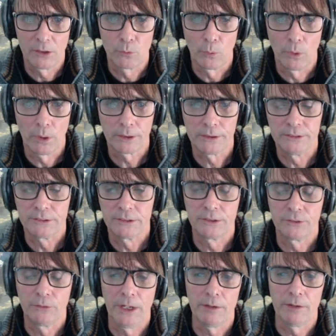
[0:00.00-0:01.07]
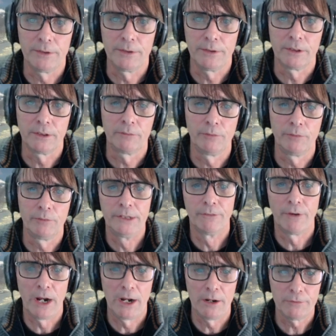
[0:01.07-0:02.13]
equalities that you have here that we
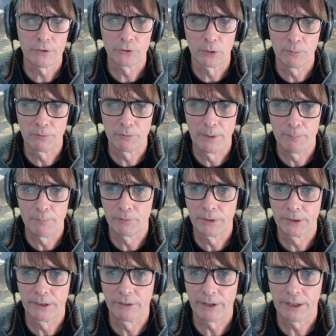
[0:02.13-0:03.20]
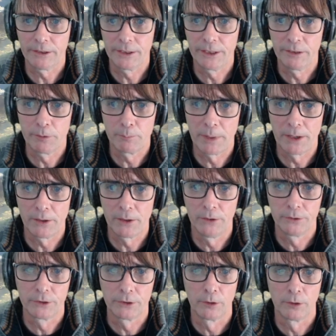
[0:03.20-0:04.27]
derived, some of them they were directly given by
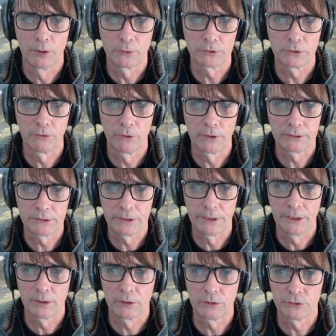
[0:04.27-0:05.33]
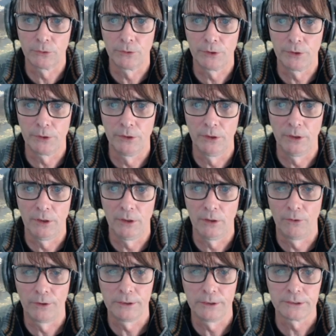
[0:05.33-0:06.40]
Huntington postulates, here shown in
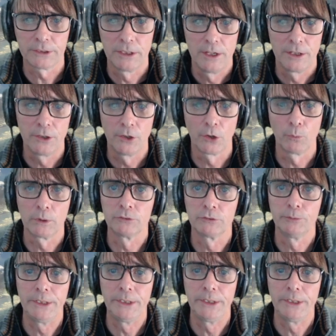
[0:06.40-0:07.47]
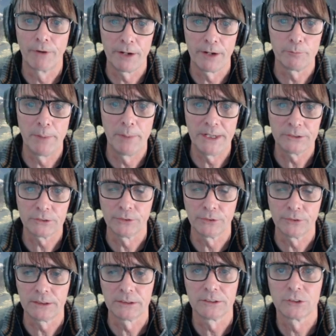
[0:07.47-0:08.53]
orange. The other ones we derived based on
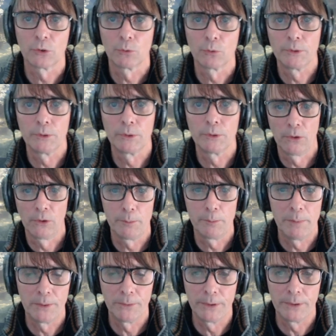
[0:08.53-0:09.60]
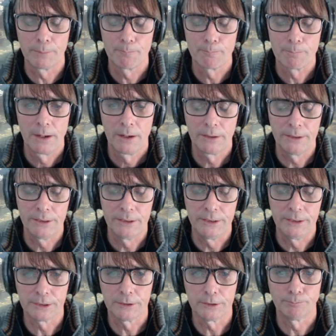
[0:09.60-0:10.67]
that, so we're slowly building
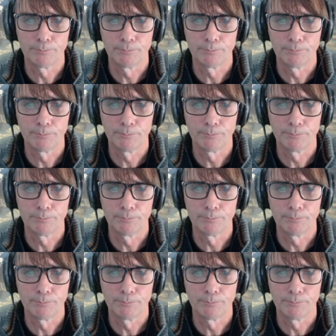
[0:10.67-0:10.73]
these